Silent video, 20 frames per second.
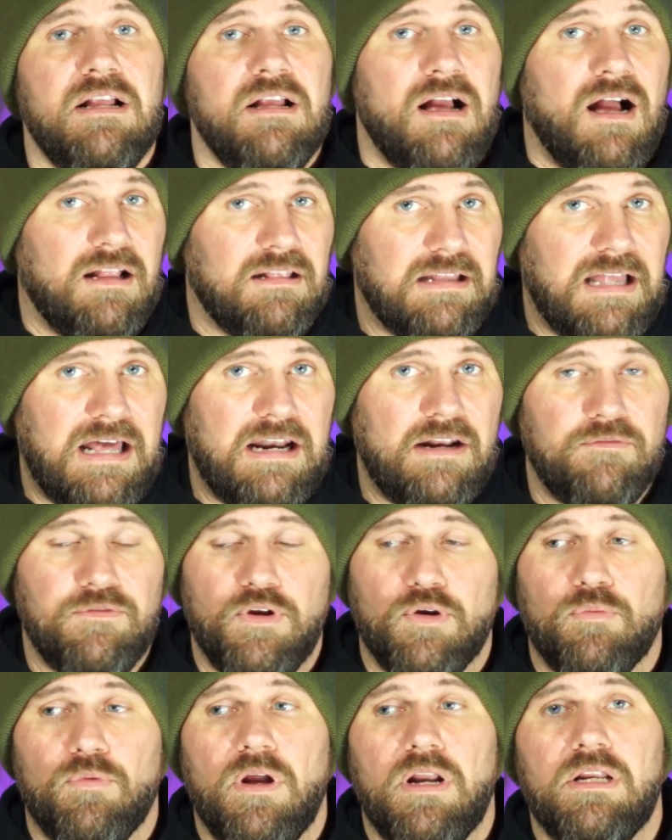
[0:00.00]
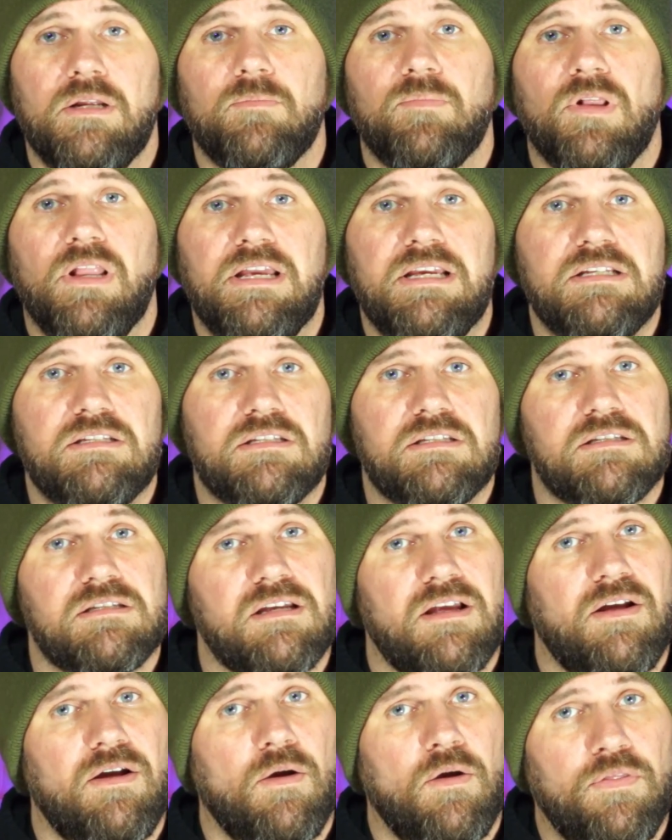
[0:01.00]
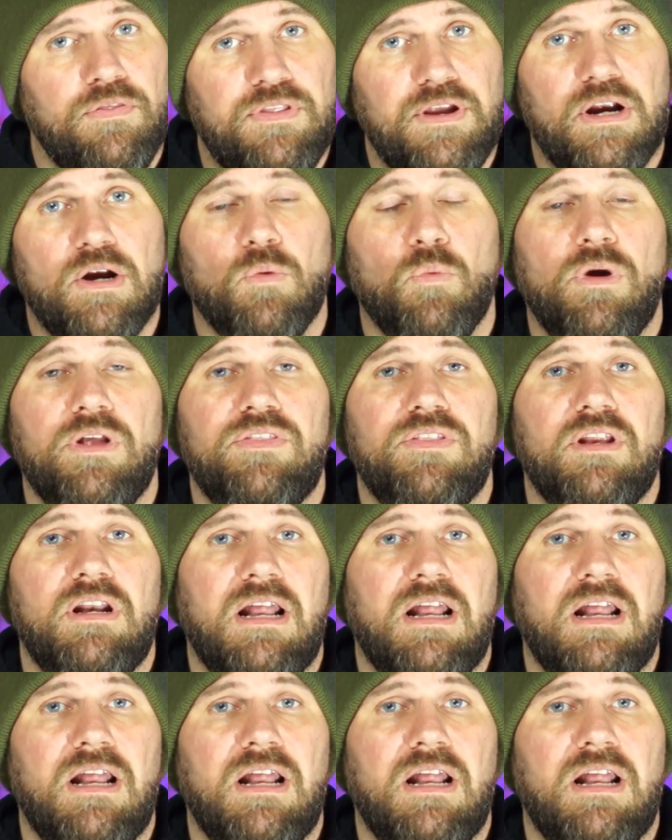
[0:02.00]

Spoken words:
a lot of your running plays there with it.